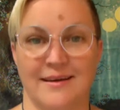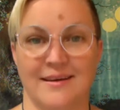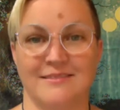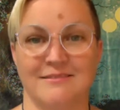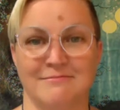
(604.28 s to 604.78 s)

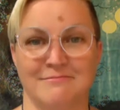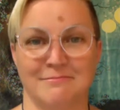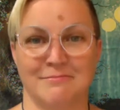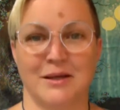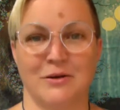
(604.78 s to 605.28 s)
it,
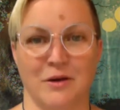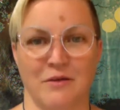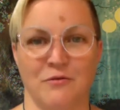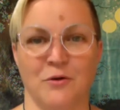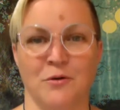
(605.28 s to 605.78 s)
be
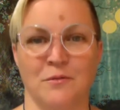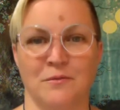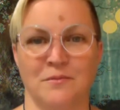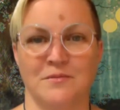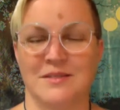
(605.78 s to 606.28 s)
grateful,
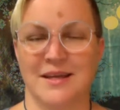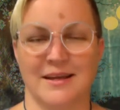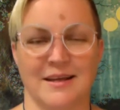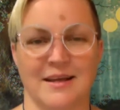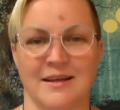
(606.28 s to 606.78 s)

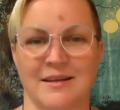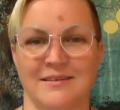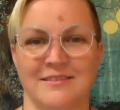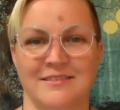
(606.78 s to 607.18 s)
take it in.